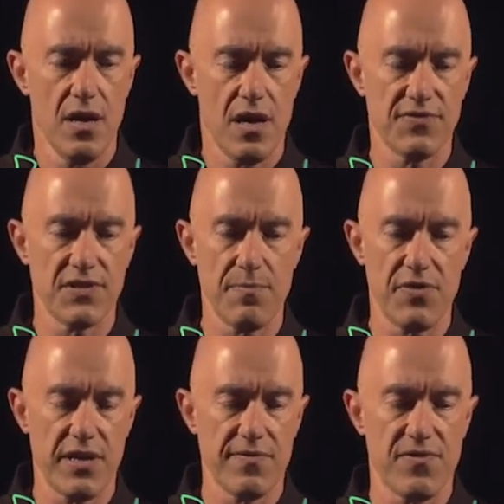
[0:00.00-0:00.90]
of
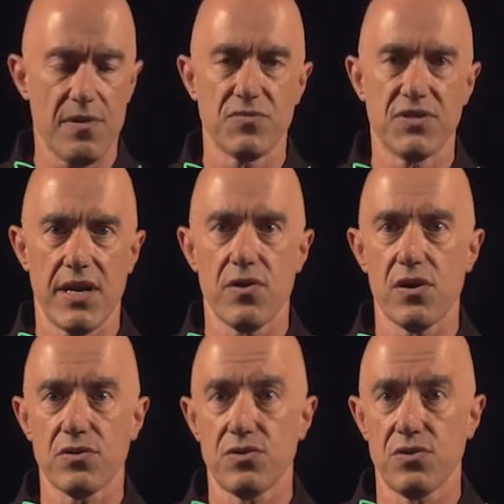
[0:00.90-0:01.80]
something from
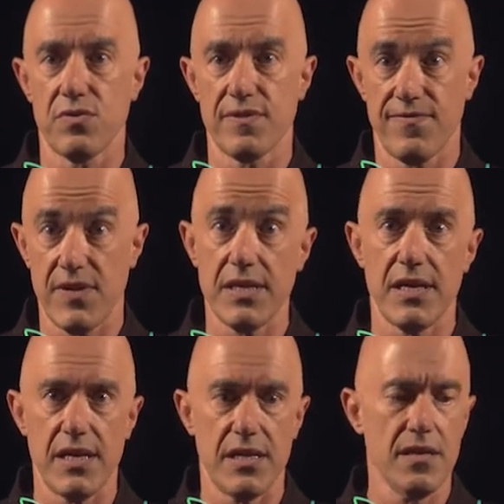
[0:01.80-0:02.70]
0 to
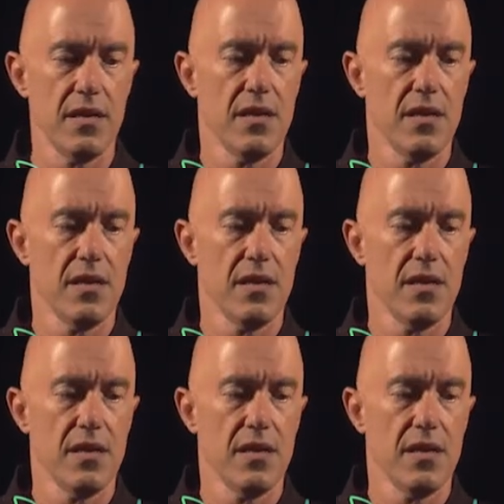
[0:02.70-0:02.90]
infinity,